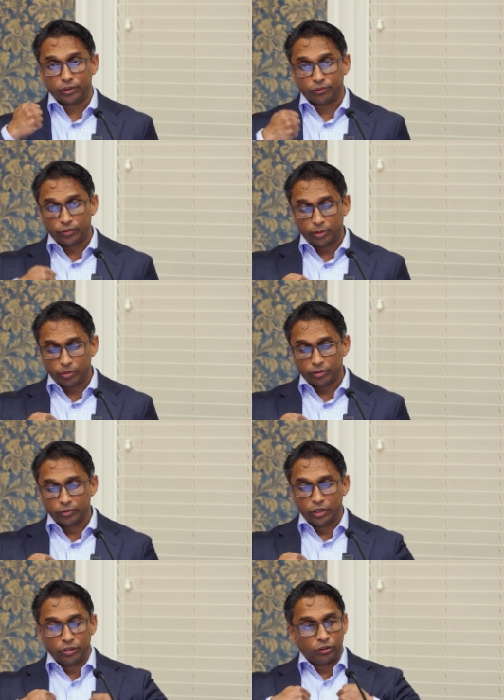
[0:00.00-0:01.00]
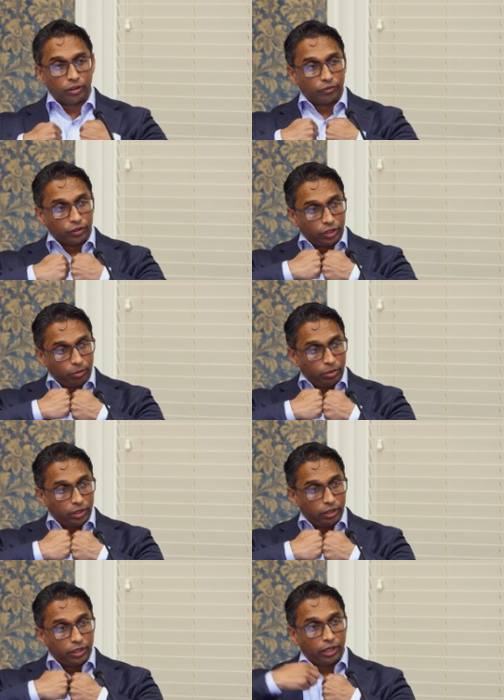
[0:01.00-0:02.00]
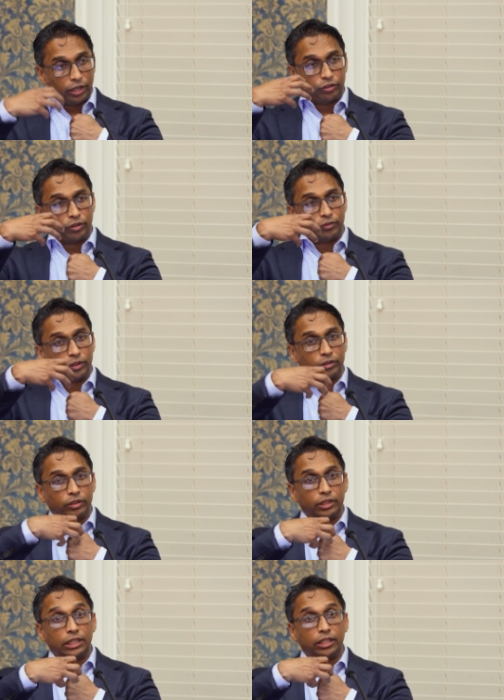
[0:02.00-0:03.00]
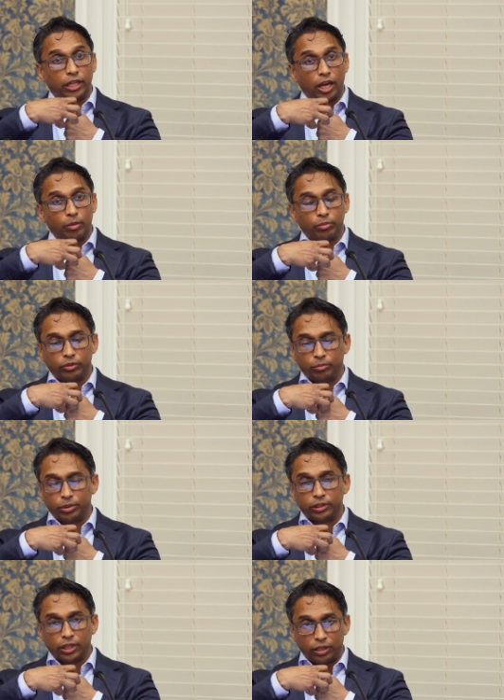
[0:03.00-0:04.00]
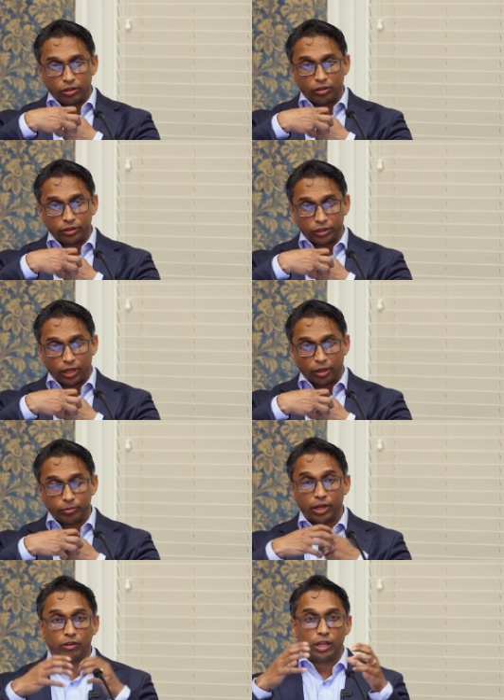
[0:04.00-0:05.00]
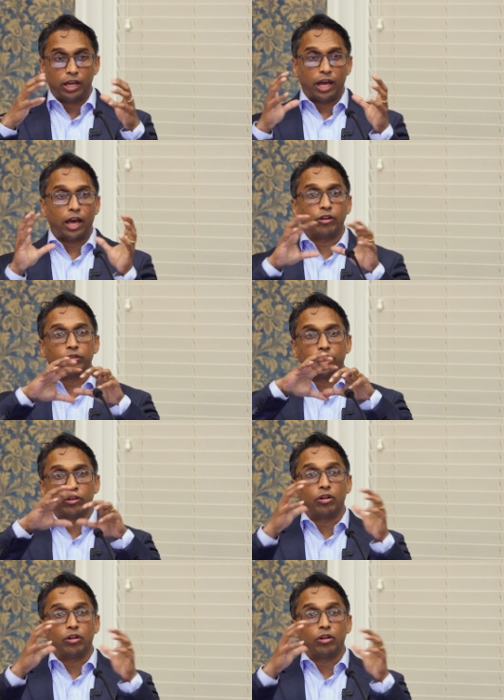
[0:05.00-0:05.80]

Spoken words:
the femur, You have the tibia, and you have the kneecap or the patella on top. Now, how do they